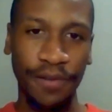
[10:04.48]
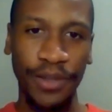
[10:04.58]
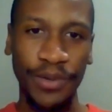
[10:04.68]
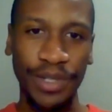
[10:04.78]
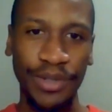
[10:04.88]
in
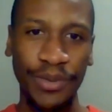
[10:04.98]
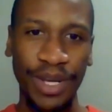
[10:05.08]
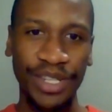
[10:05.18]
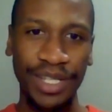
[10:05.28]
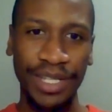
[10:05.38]
those
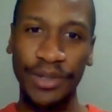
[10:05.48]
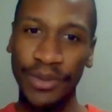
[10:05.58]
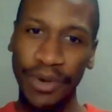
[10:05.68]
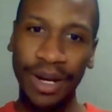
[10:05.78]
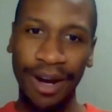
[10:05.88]
situations and to
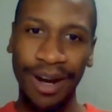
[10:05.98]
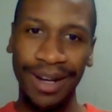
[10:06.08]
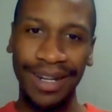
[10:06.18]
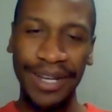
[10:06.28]
work hard.